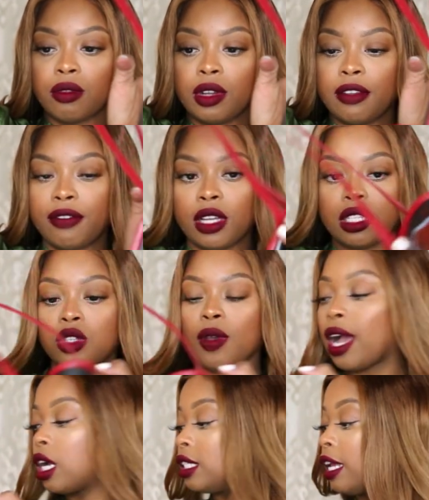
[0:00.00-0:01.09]
really fun. So
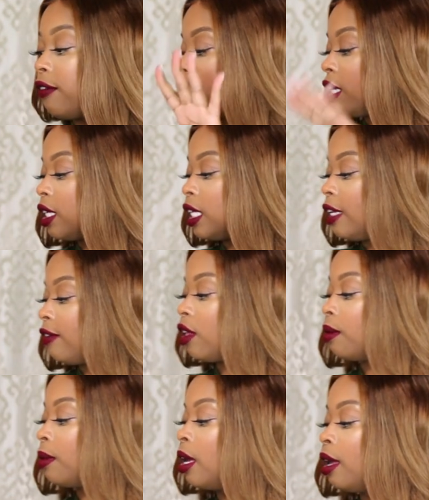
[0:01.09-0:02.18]
I could definitely couldn't leave
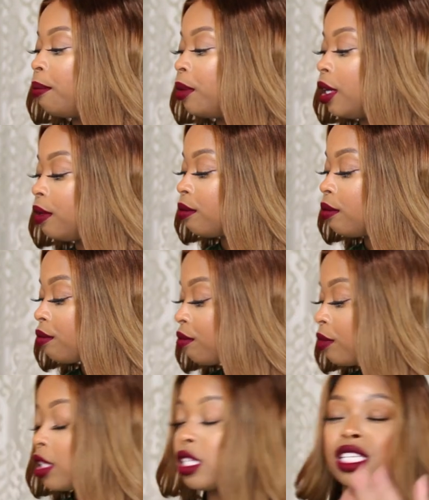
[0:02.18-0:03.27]
them. But
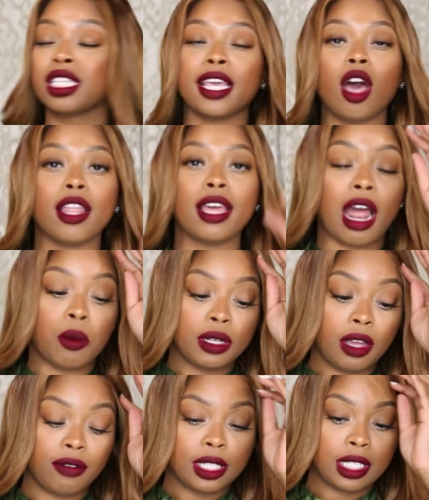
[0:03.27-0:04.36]
to say all that, I would
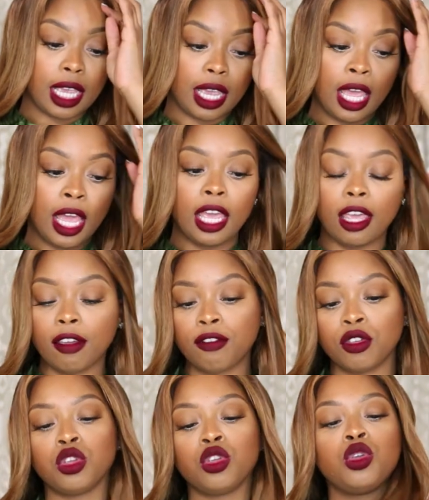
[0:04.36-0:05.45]
definitely say if
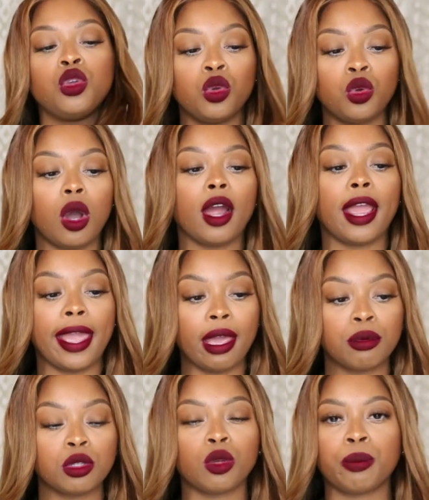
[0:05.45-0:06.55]
you are
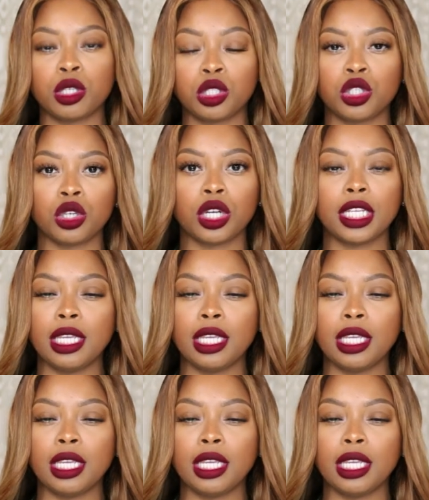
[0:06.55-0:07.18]
able to put your